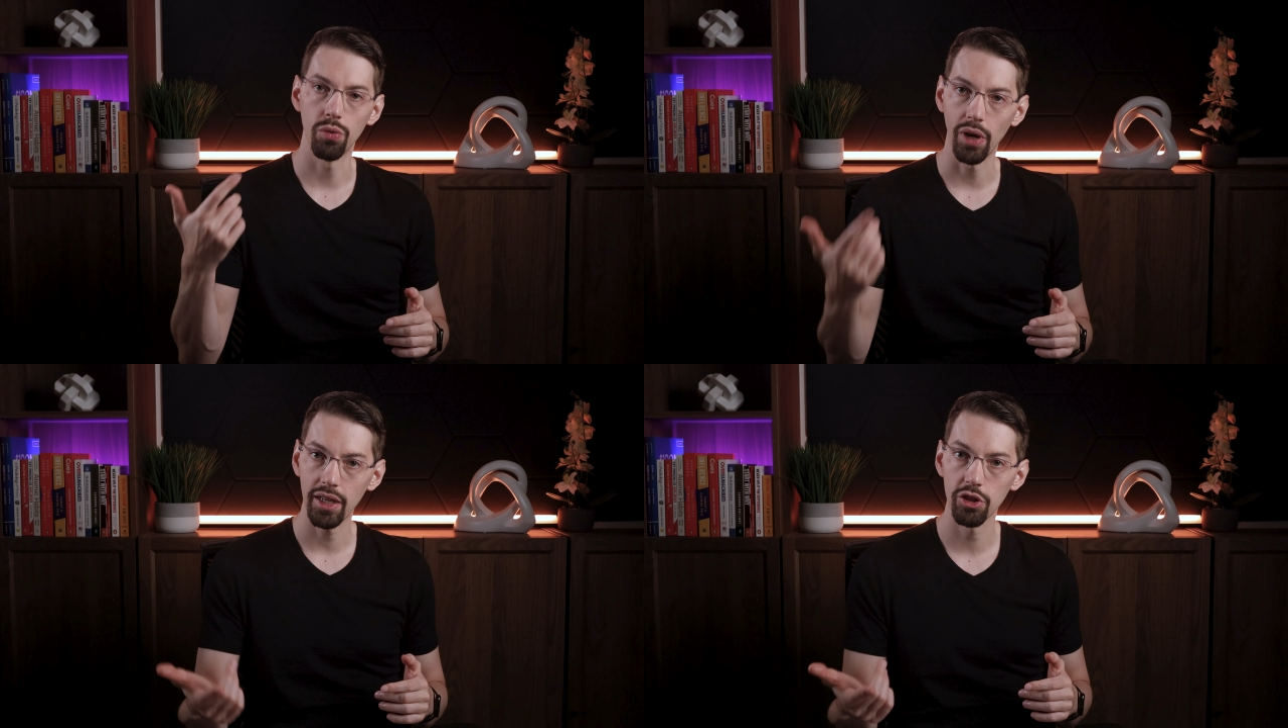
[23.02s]

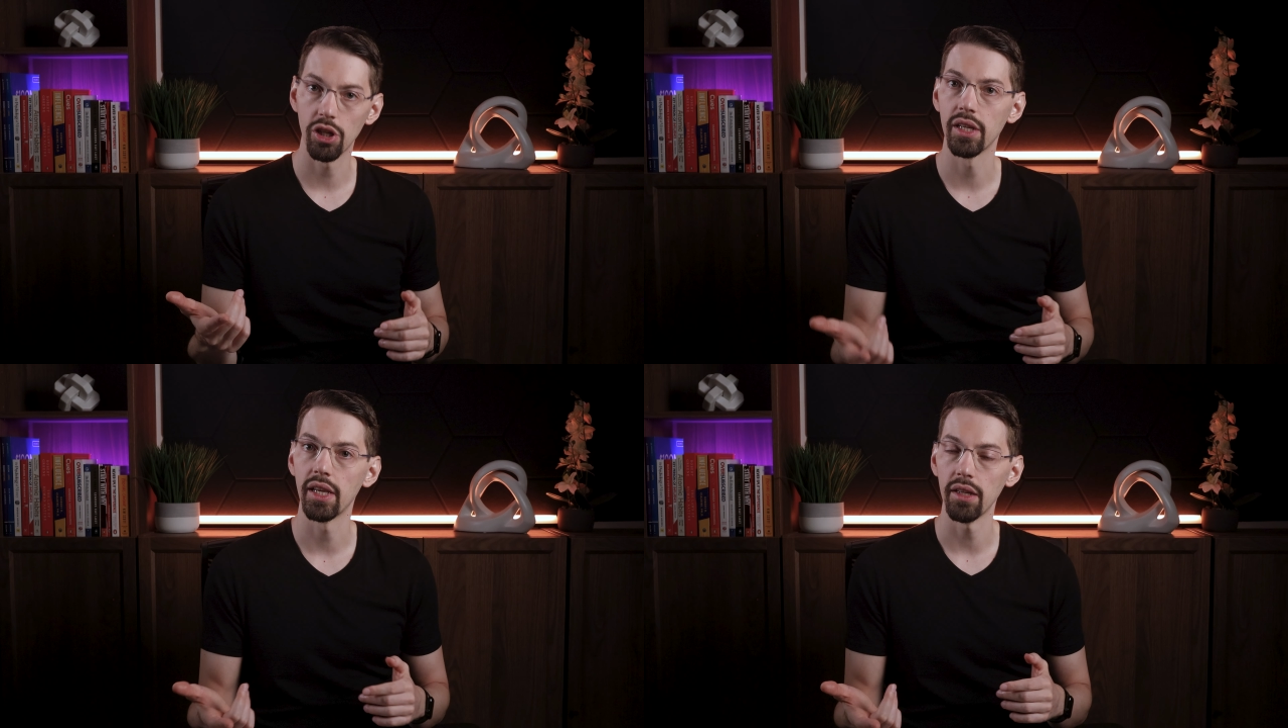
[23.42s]
you
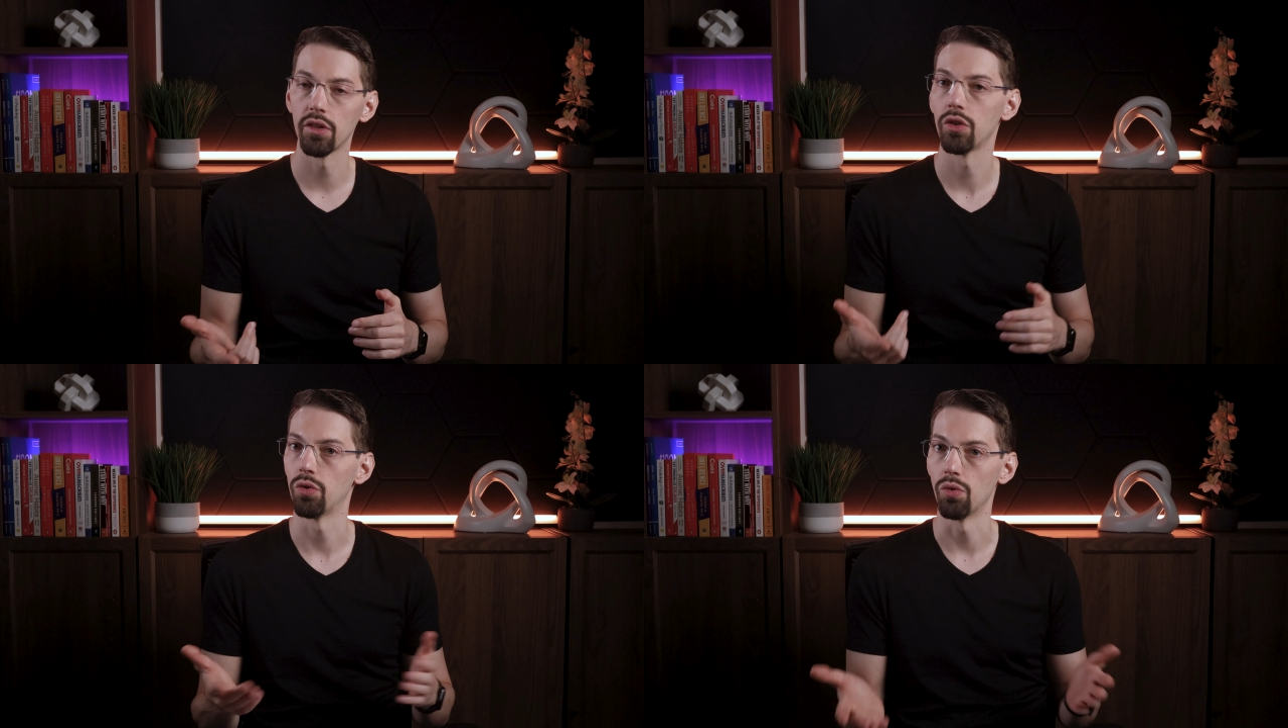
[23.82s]
actually
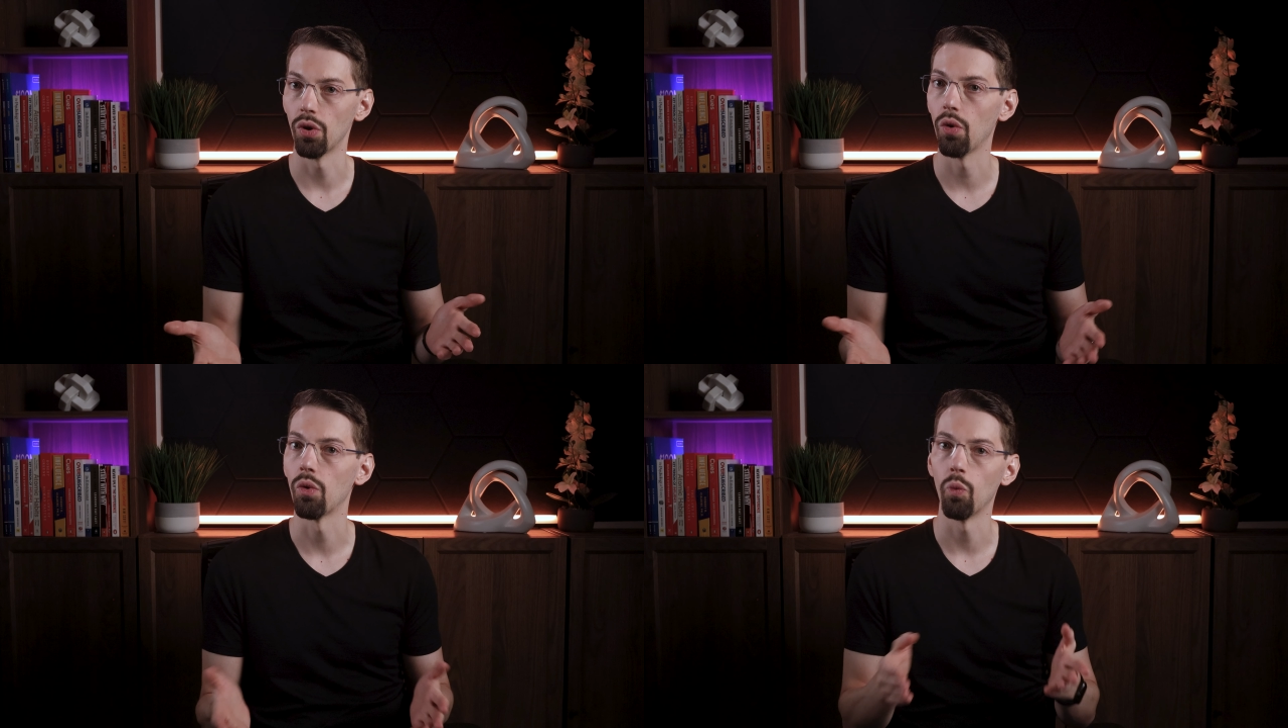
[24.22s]
get to
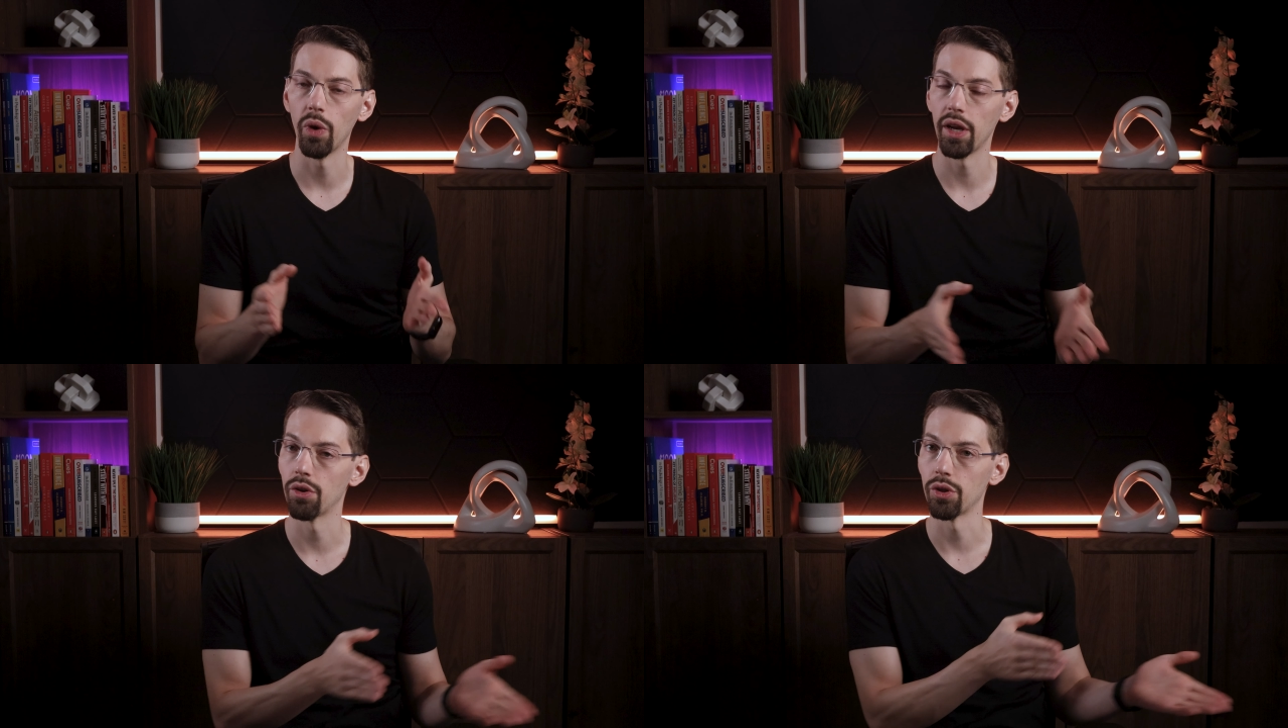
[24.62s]
go
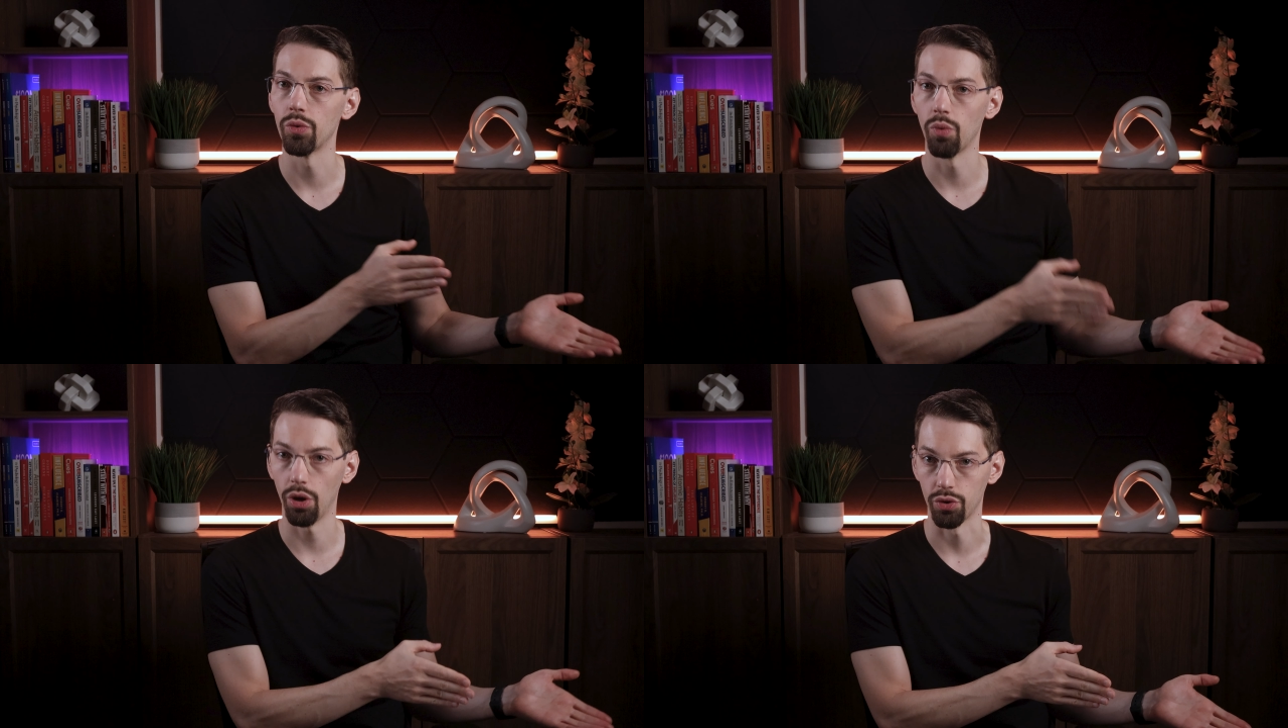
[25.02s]
where you
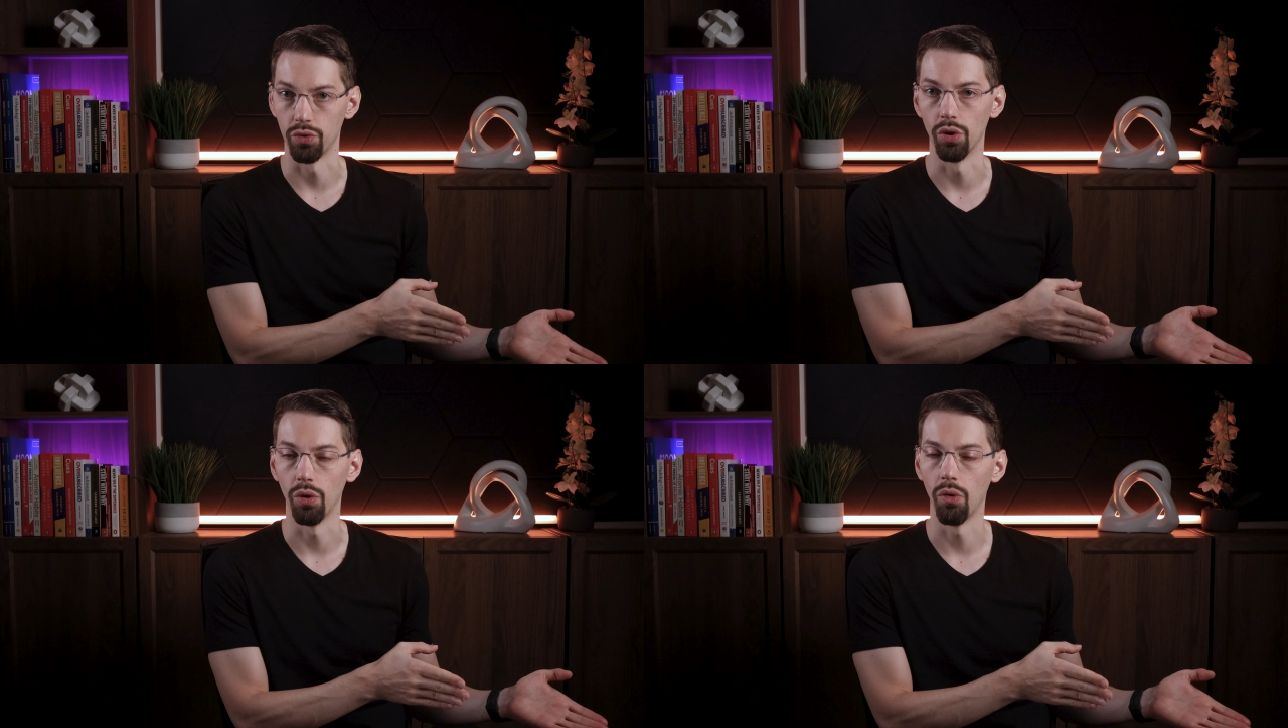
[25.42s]
want to
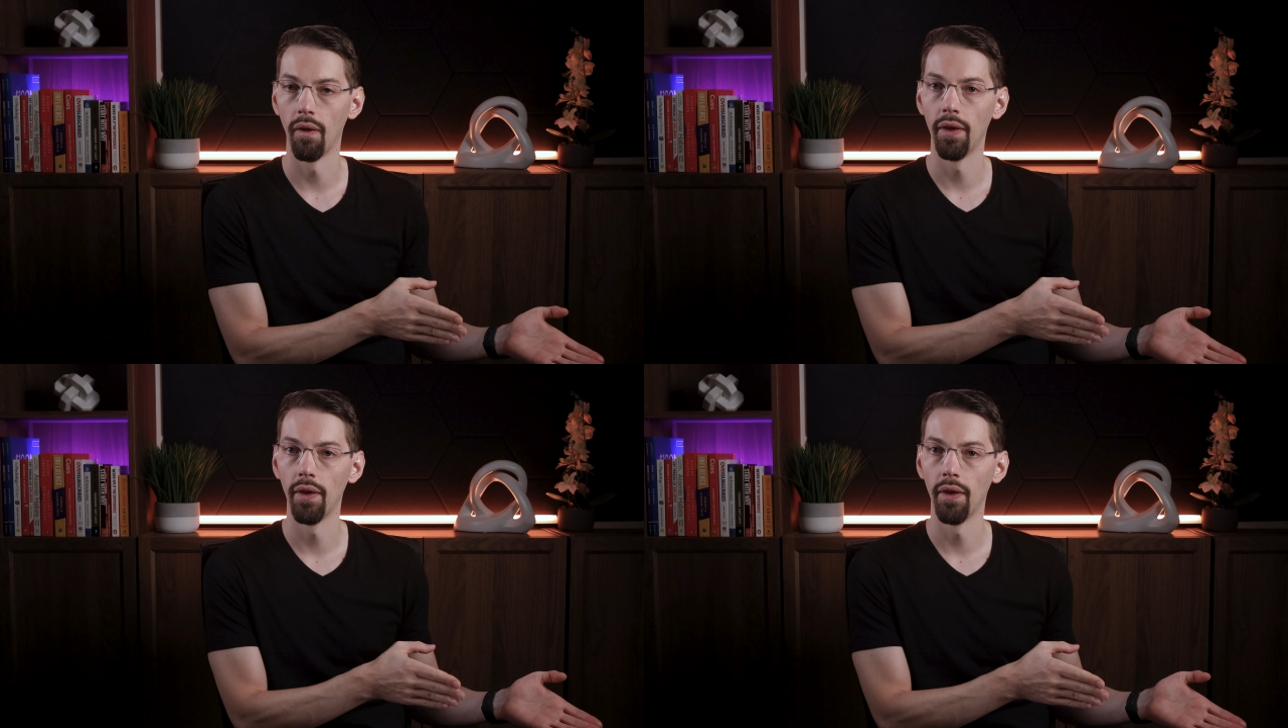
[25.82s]
go.